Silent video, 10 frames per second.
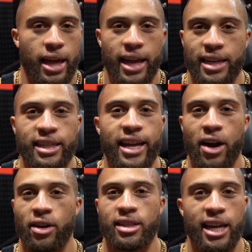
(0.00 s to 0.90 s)
it is
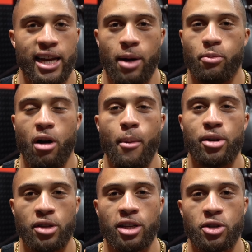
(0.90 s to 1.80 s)
guaranteed, I
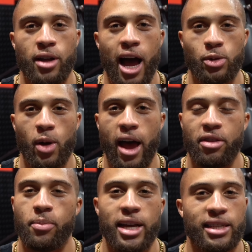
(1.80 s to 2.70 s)
promise you, that you guys will have
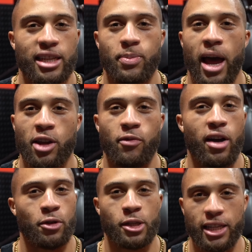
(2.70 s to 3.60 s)
the best six pack you've
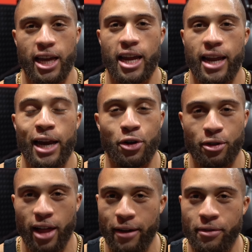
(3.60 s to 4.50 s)
ever seen in your
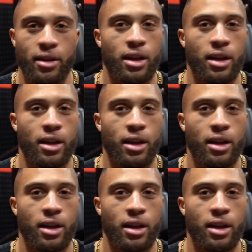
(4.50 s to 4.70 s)
life.